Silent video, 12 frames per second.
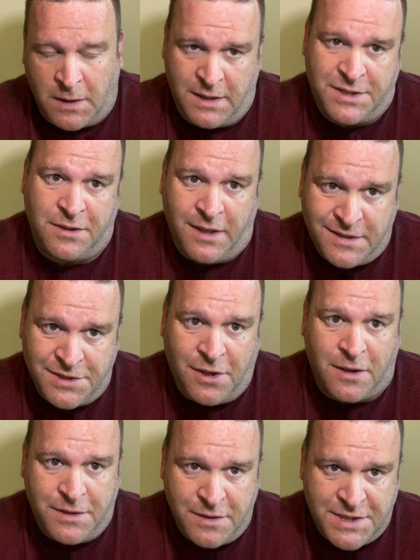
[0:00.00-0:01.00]
unless you like to
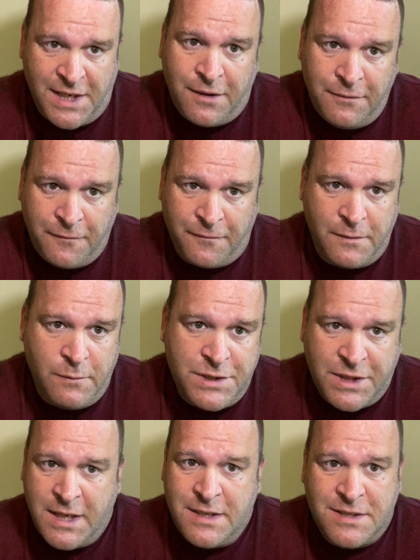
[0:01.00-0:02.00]
talk to yourself, in
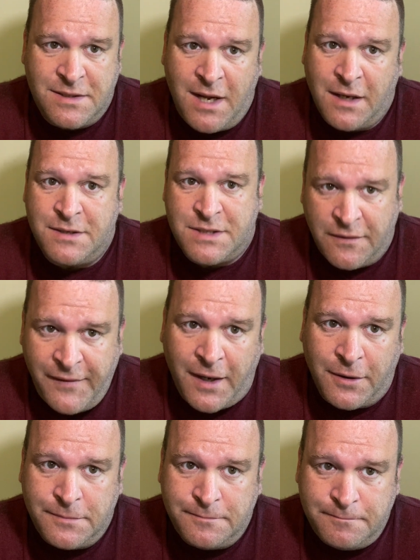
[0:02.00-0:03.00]
which case, knock yourself
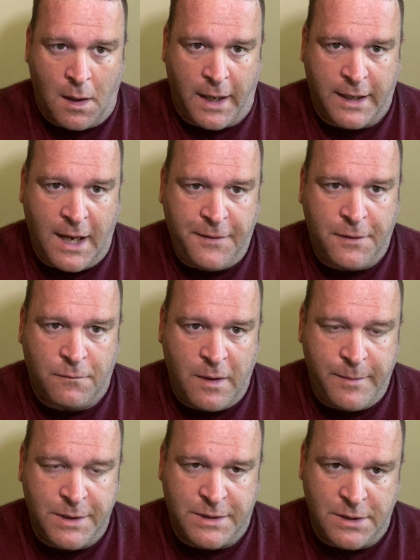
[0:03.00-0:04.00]
out. I got the
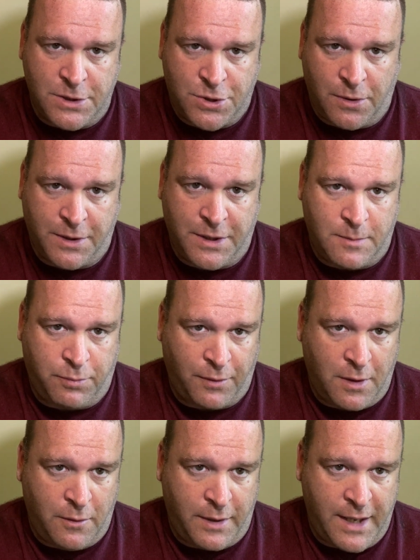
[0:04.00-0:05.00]
Remington Shortcut
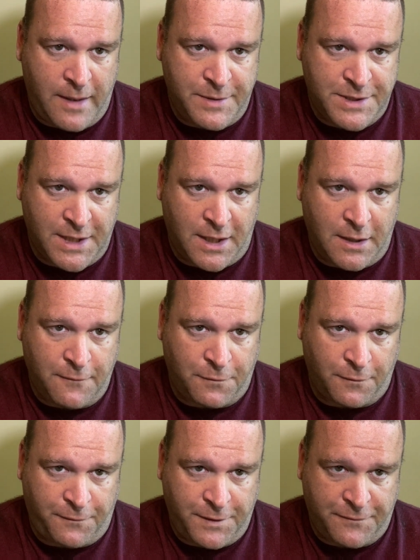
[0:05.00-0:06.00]
Pro on Amazon
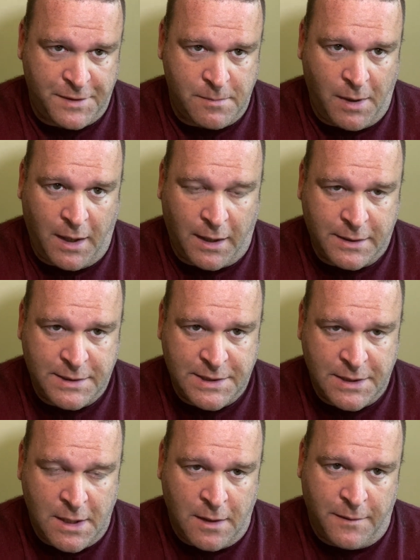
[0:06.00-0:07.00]
for
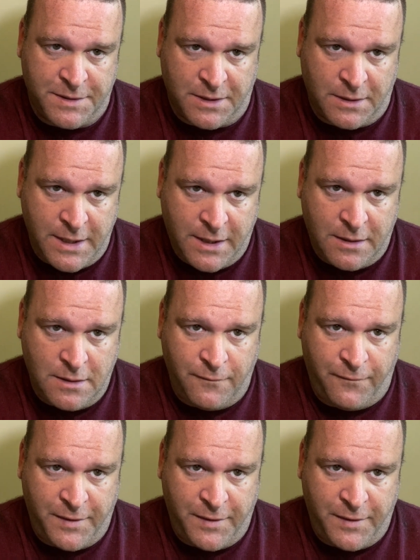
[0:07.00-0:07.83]
$50. There's a link in the